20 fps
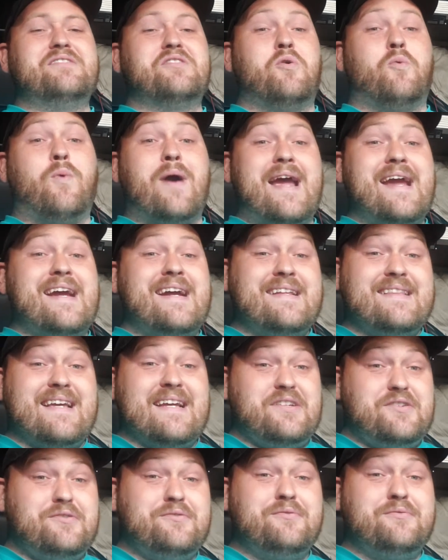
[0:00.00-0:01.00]
The way
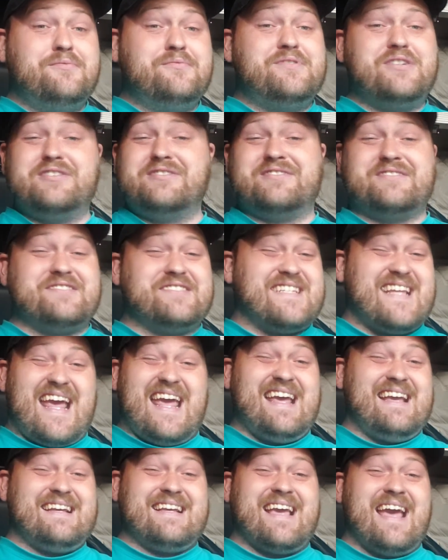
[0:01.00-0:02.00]
that you just
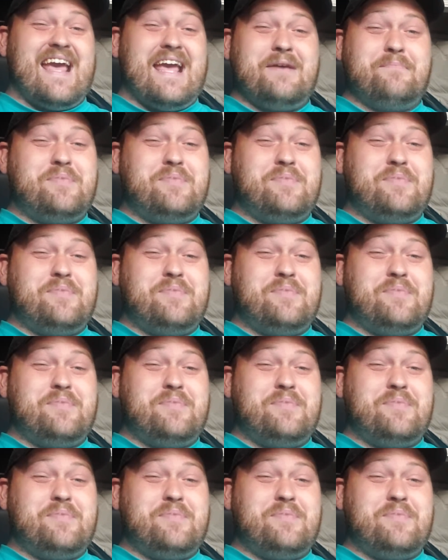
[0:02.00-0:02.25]
take gay